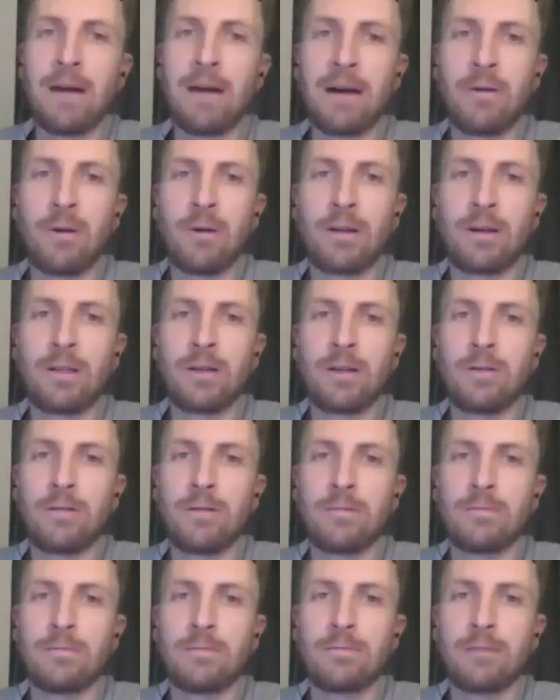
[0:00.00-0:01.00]
going to.
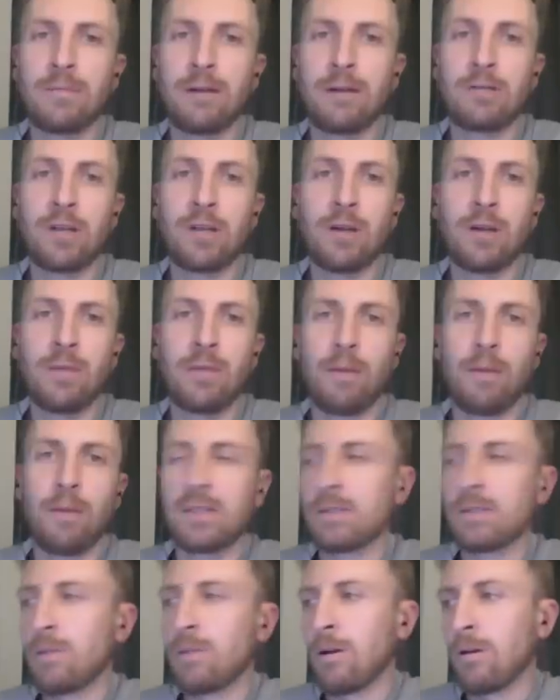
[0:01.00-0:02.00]
I was talking to my
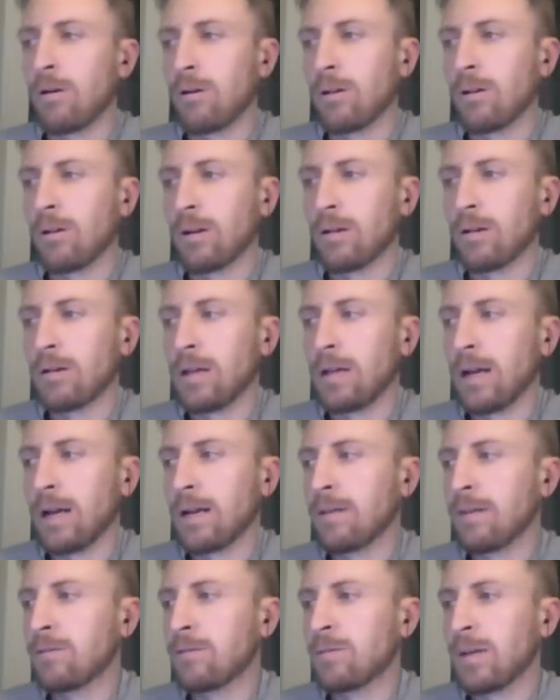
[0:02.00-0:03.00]
business partner earlier today, and
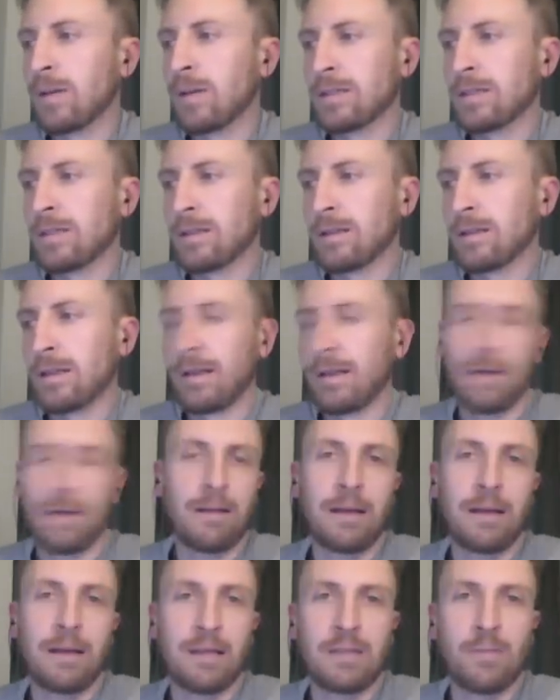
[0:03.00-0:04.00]
he was basically
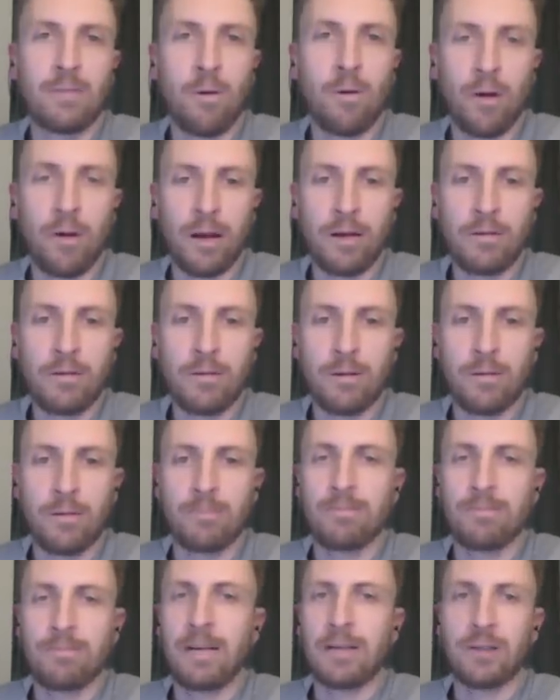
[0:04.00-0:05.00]
like this morning,
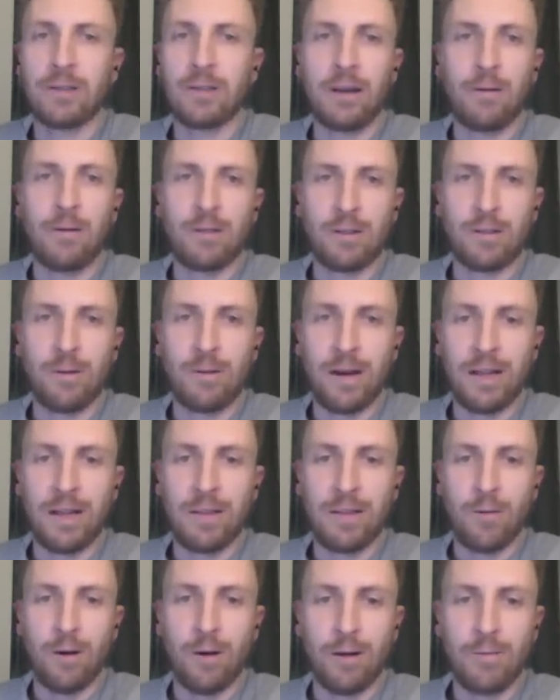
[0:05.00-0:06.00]
or actually I wasn't awake in the
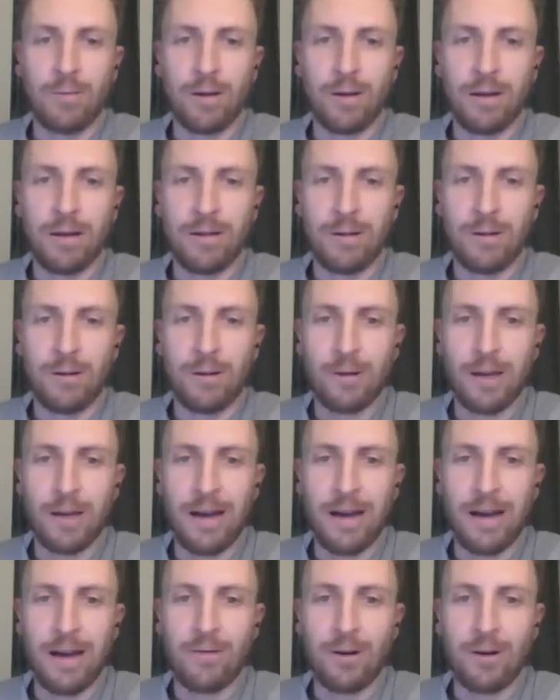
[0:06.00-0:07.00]
morning, but early
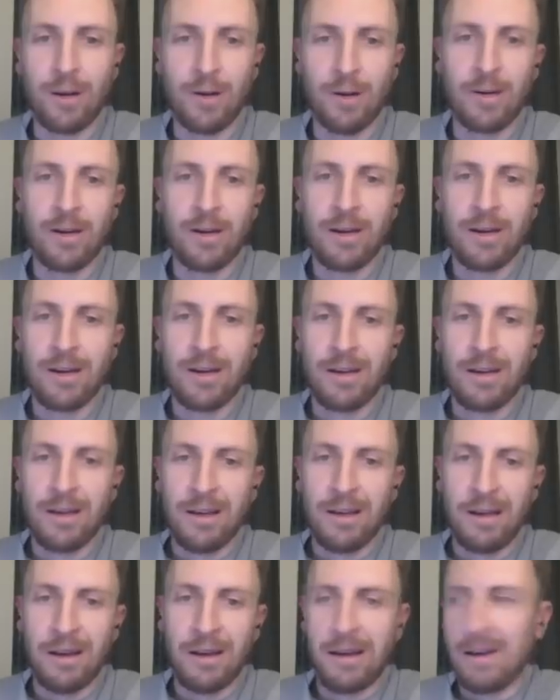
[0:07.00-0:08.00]
afternoon,
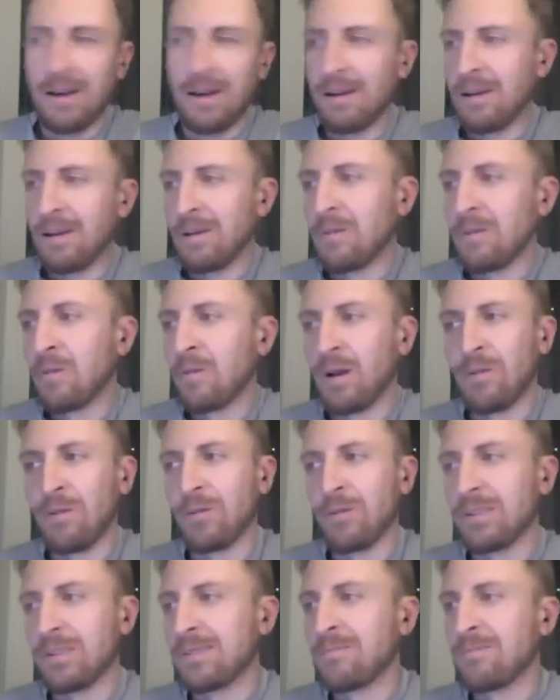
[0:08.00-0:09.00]
when it
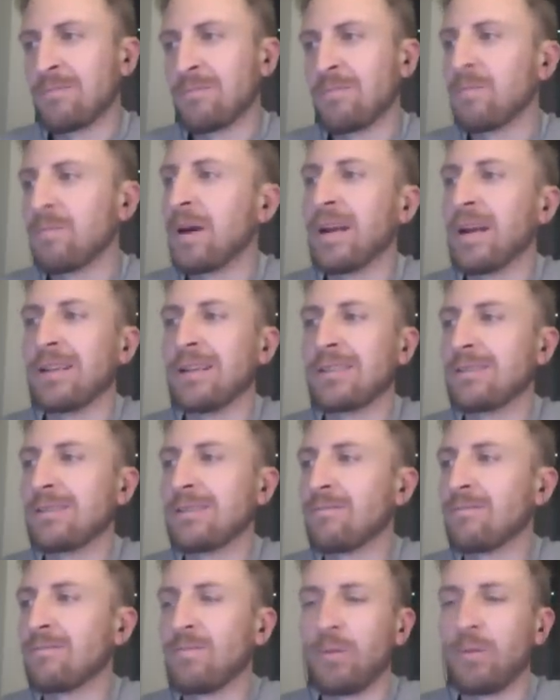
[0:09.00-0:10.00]
was minus
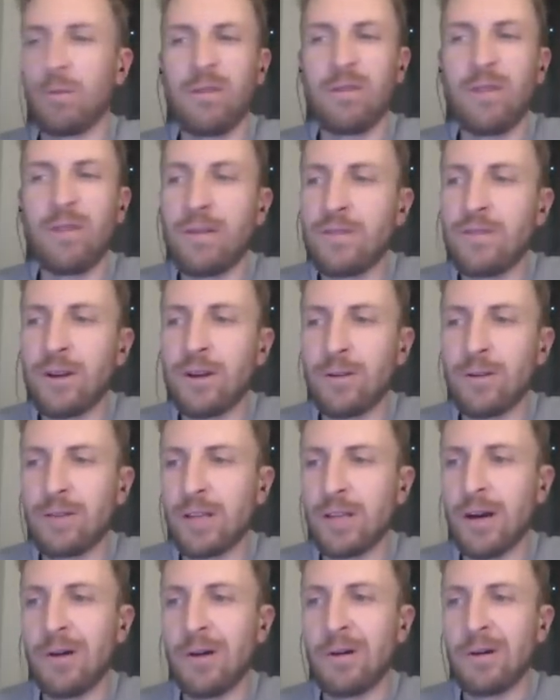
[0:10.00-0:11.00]
350 or
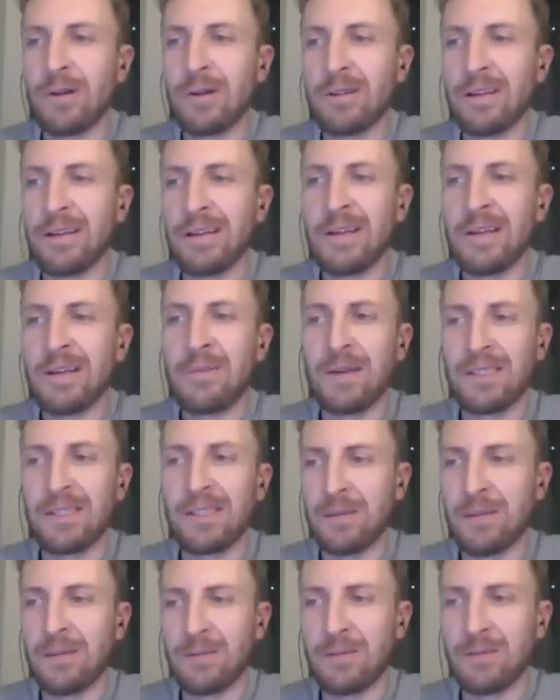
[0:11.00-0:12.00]
so. And he
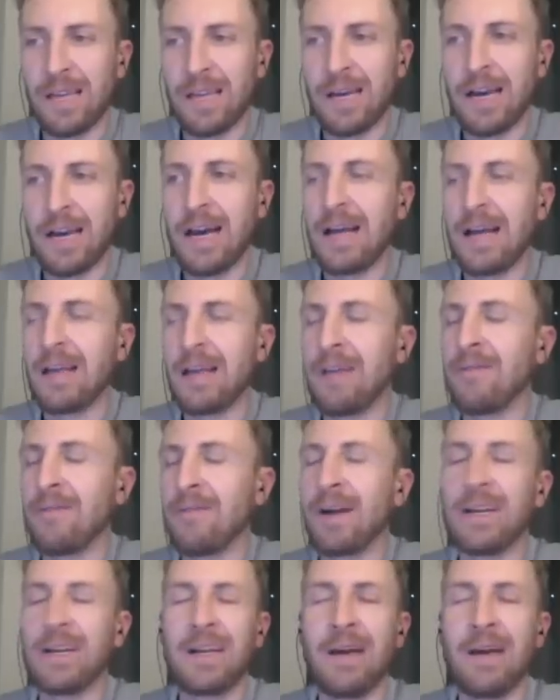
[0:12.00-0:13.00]
basically was like, if
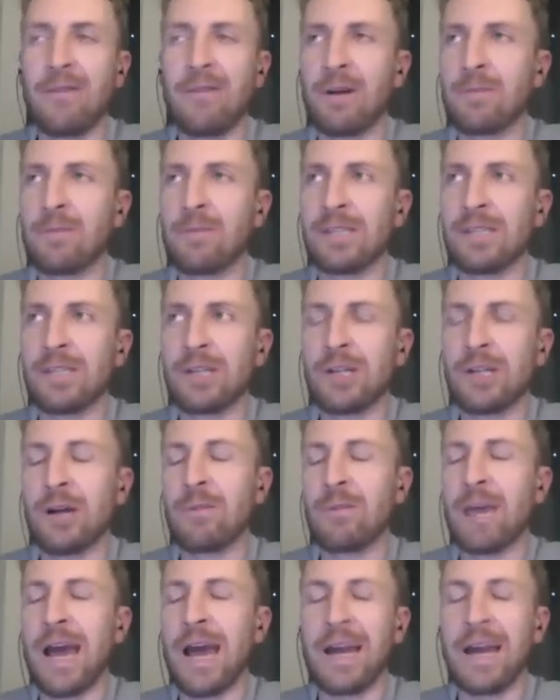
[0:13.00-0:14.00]
I didn't have any position, I'd
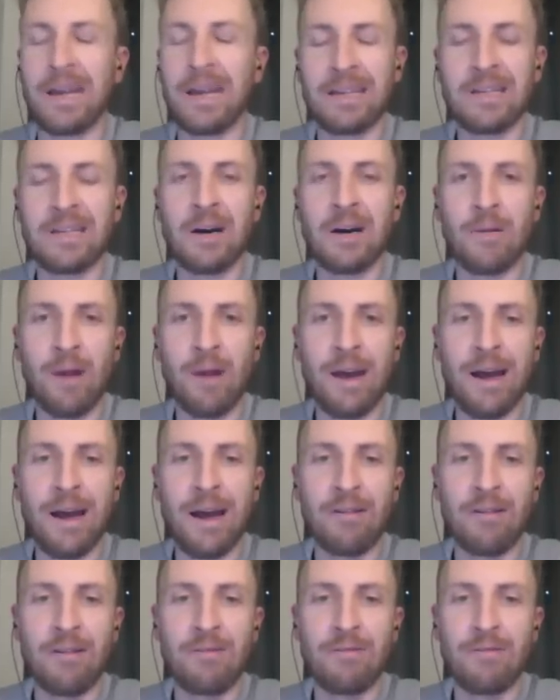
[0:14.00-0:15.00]
be adding a ton right
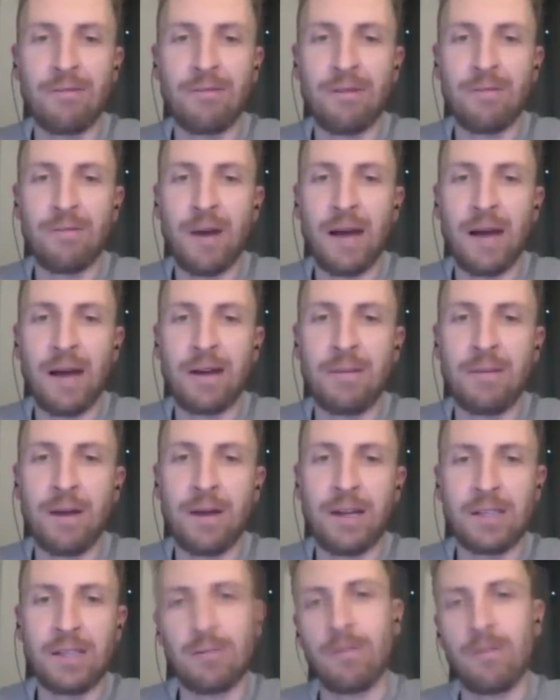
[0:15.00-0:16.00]
now of Biden at
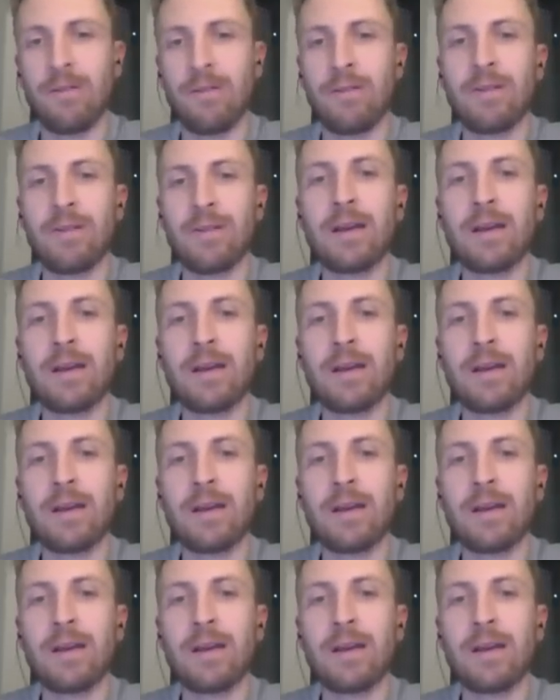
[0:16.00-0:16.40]
minus 350.